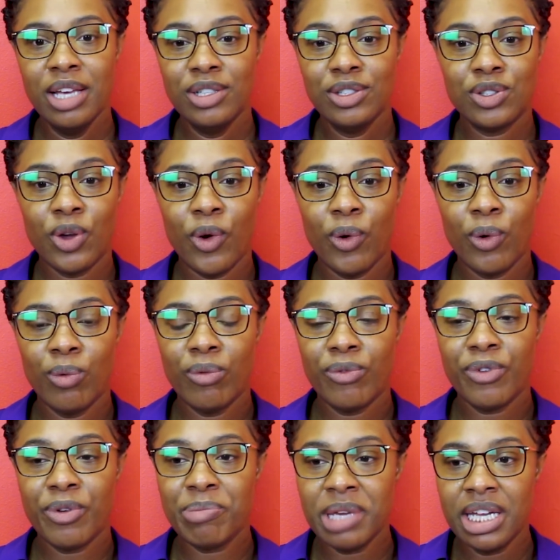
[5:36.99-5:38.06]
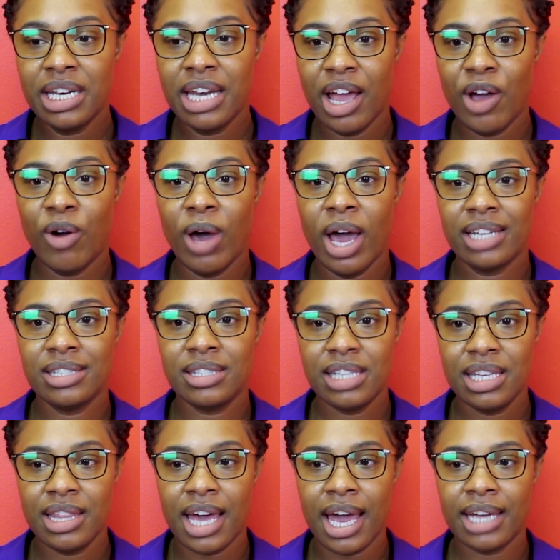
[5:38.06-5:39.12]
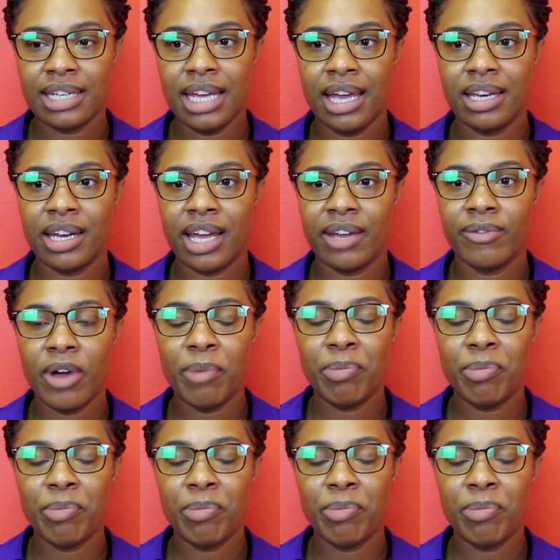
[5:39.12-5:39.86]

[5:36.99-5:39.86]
So for me now, I see that and I've